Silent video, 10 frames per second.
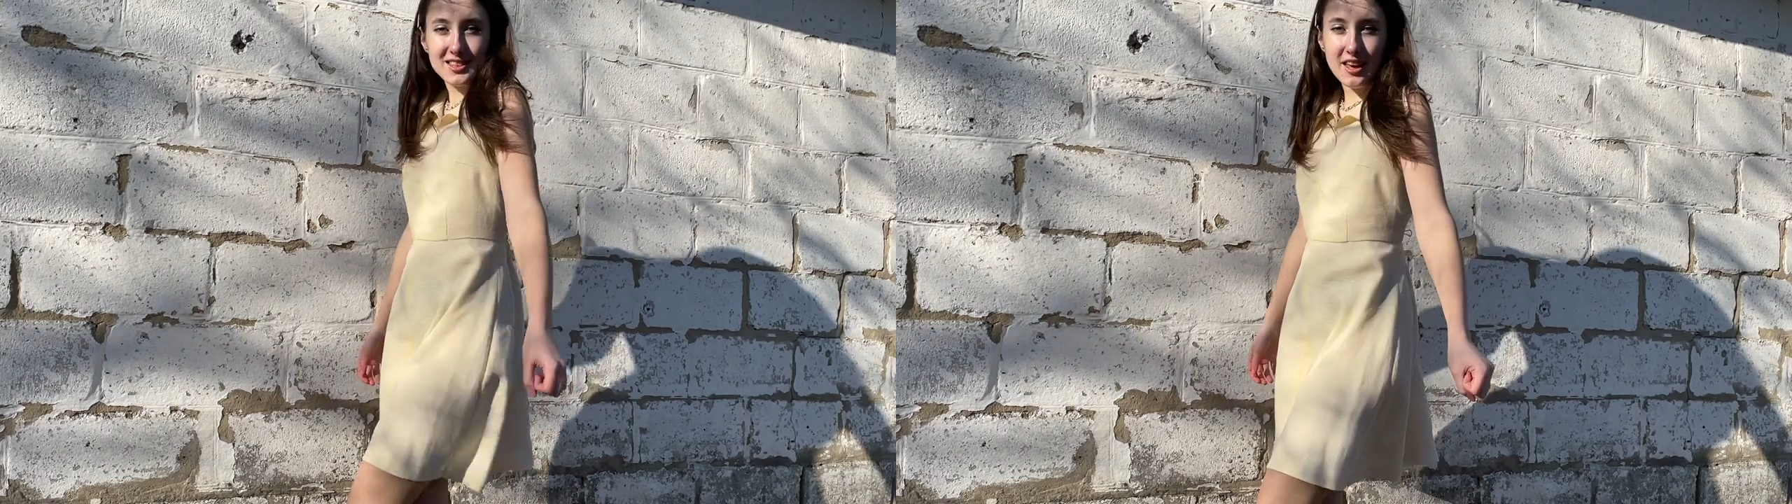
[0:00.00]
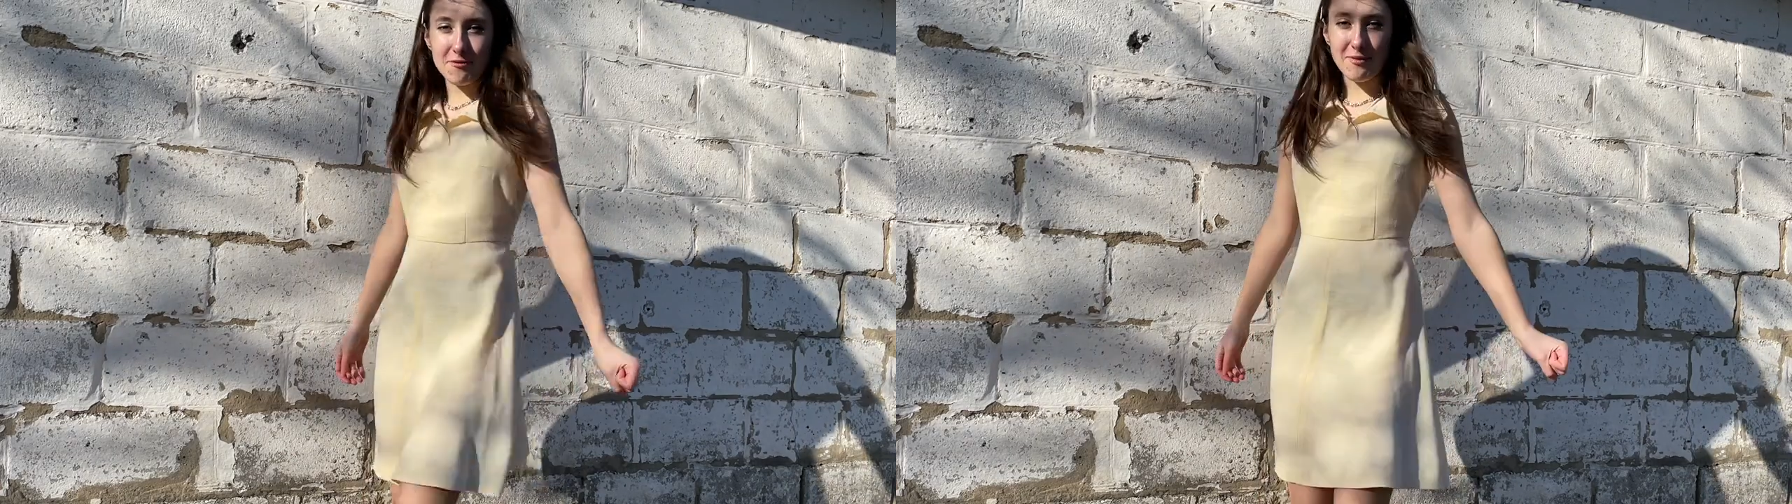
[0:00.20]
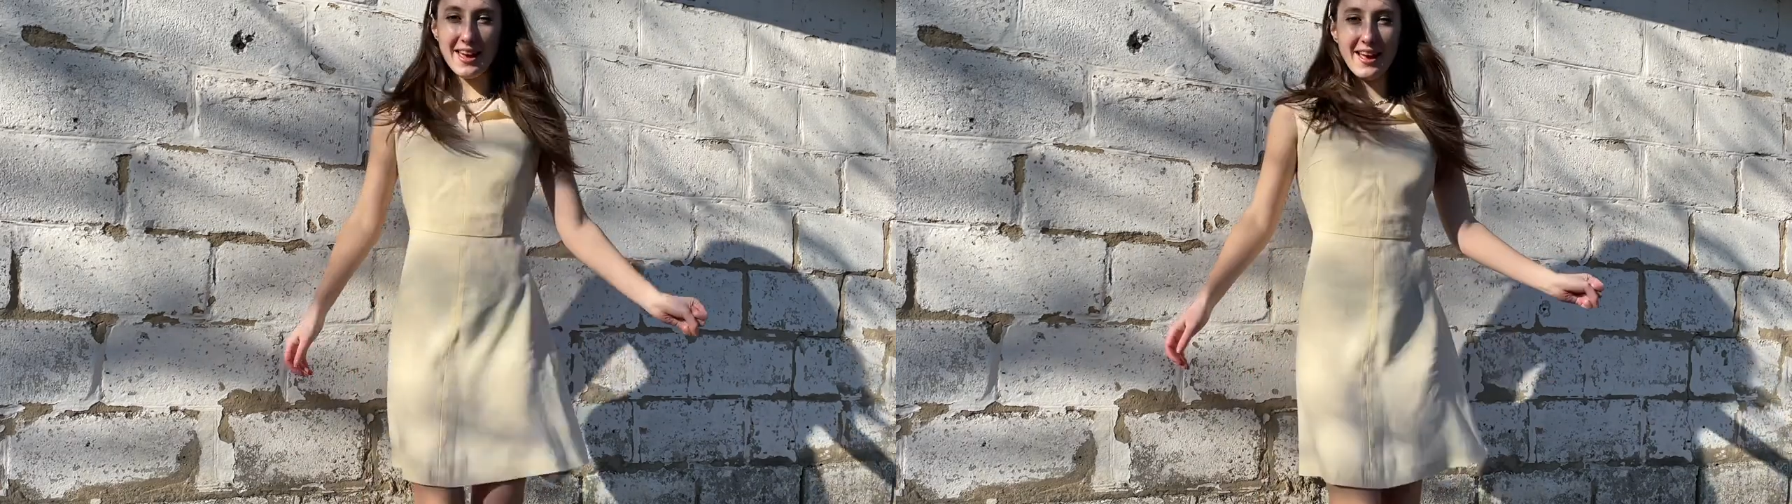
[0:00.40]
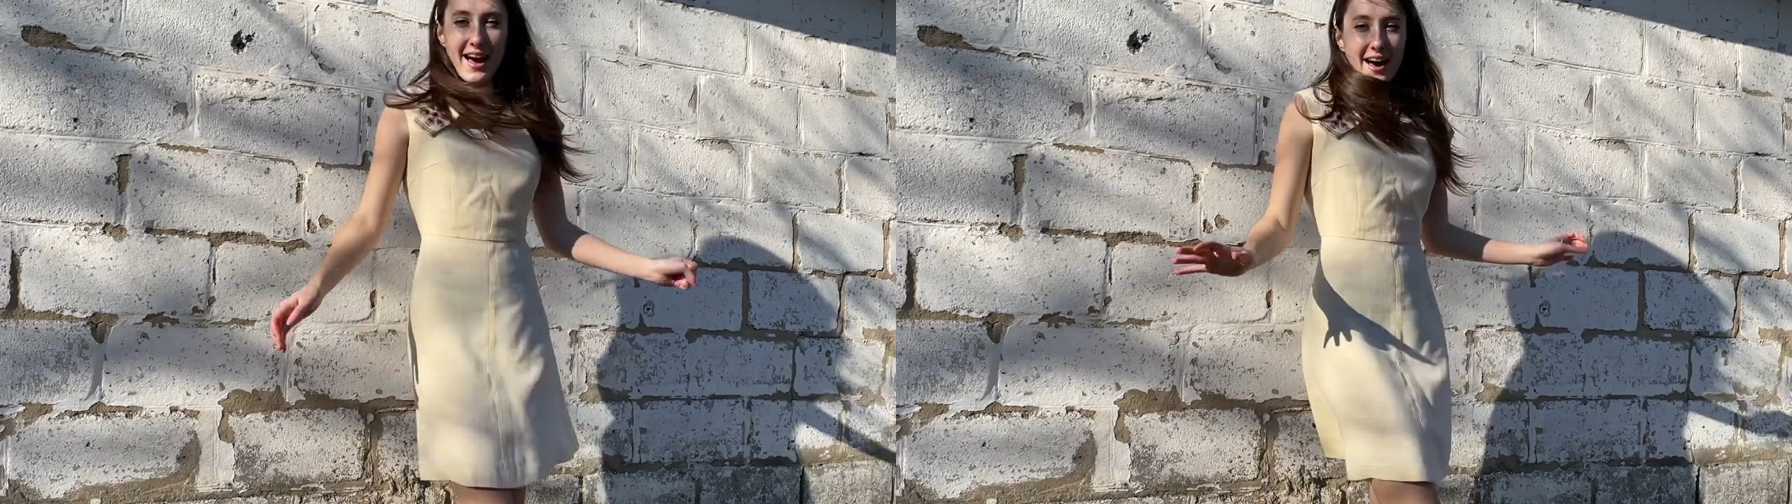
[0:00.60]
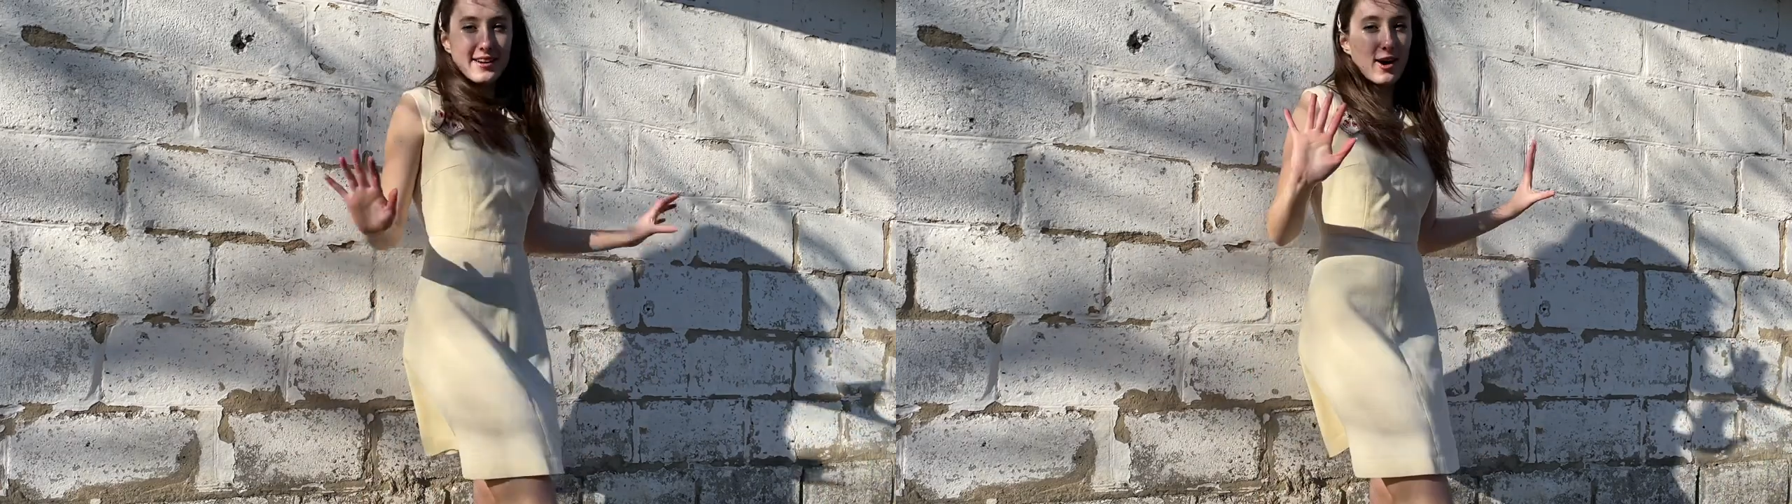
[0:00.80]
give me
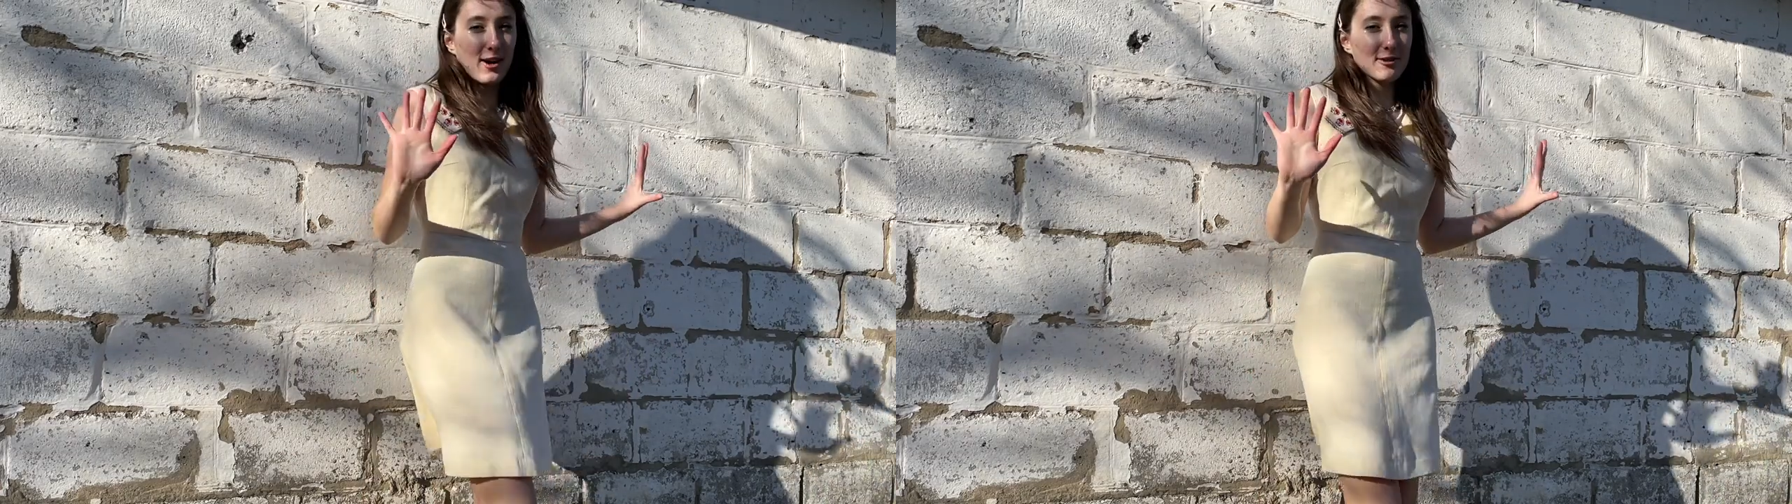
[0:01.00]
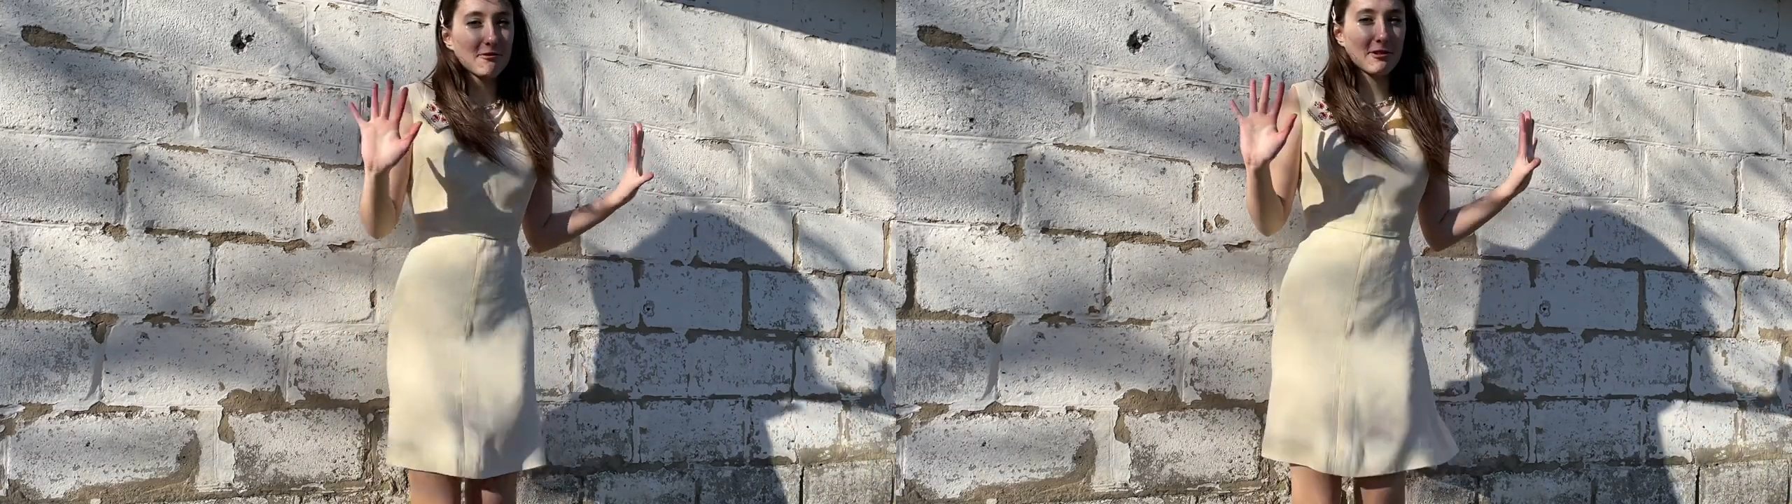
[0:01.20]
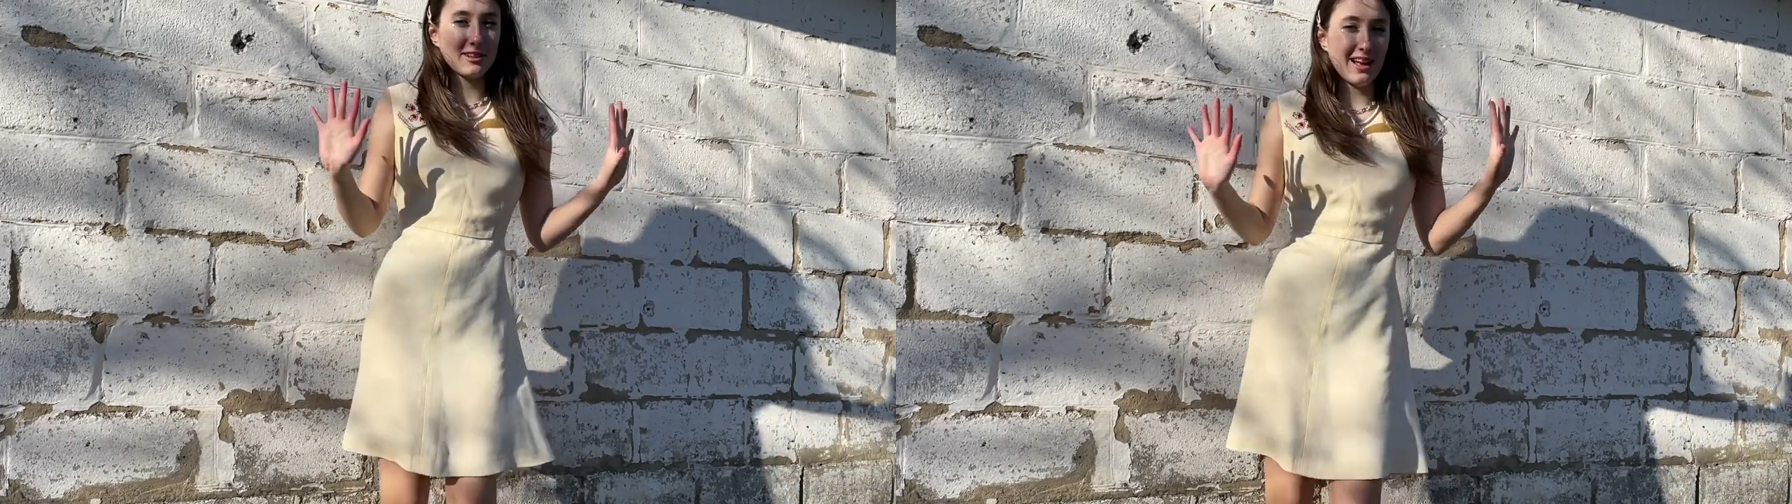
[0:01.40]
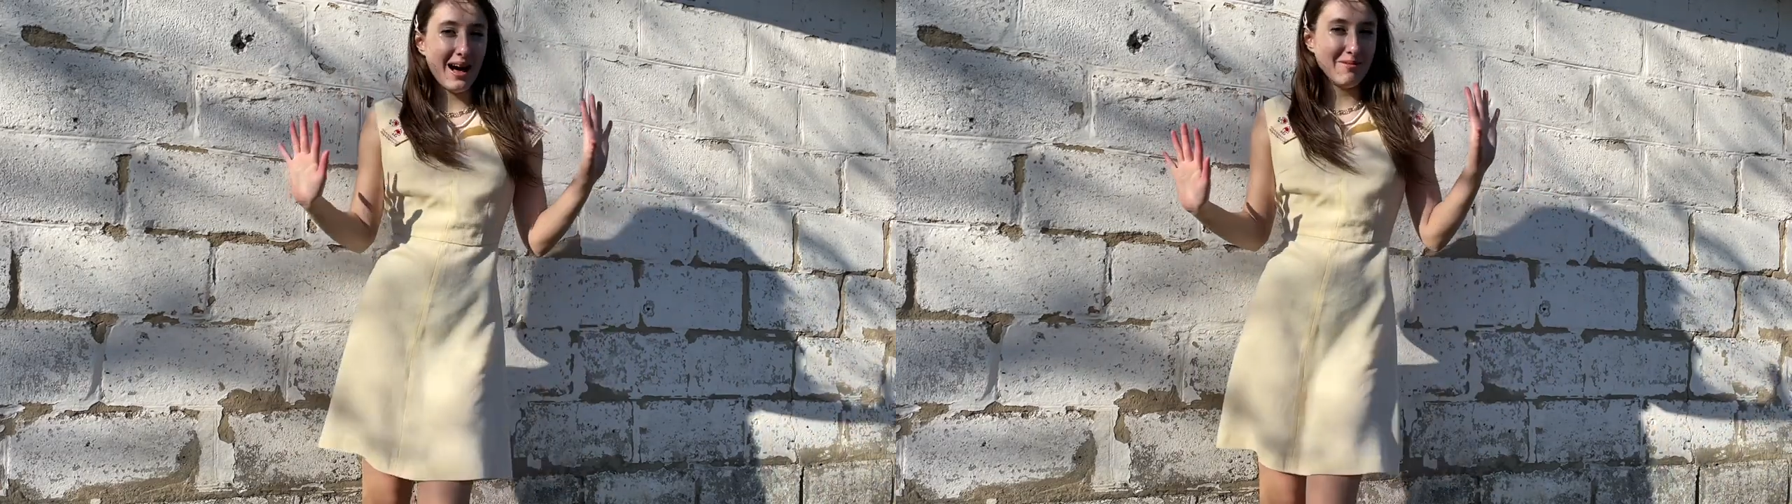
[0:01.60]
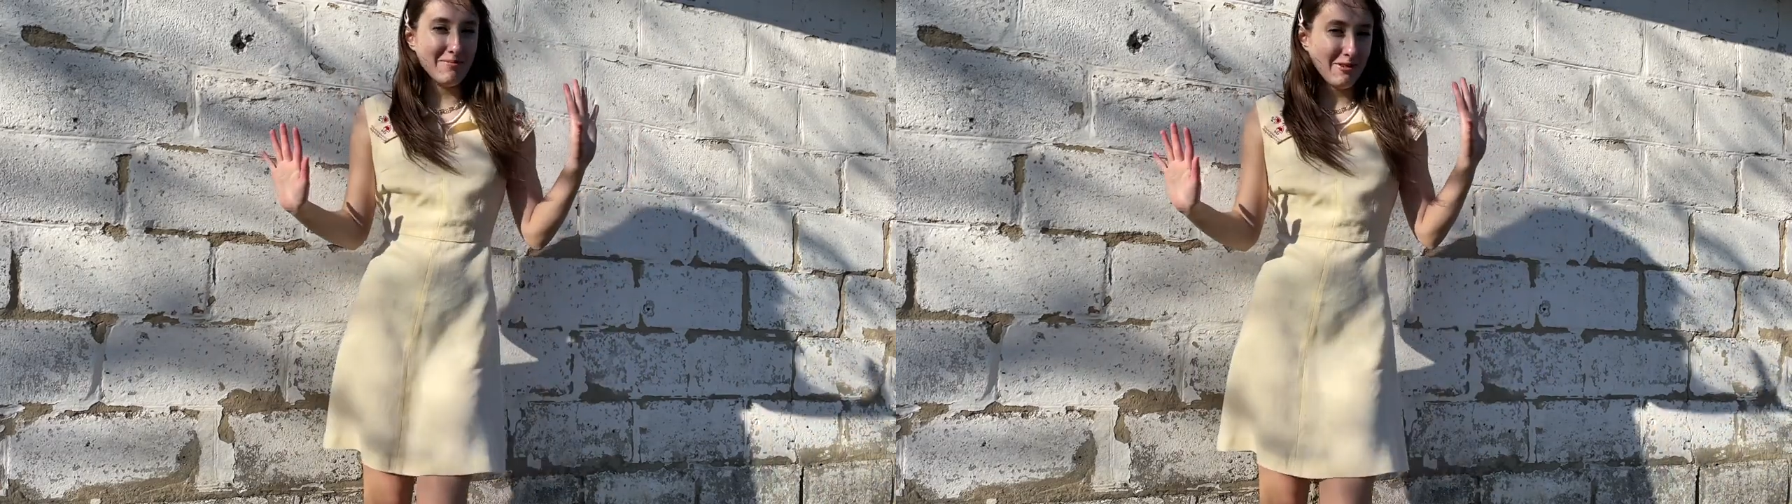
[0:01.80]
a golf
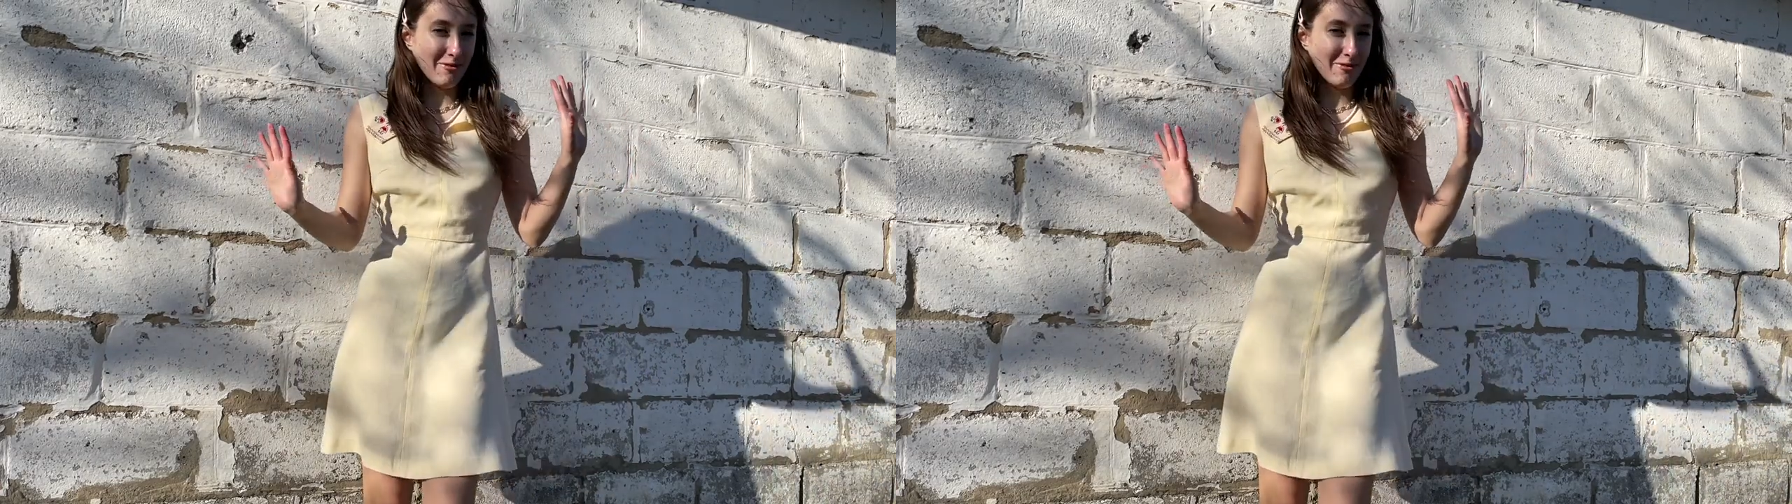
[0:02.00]
club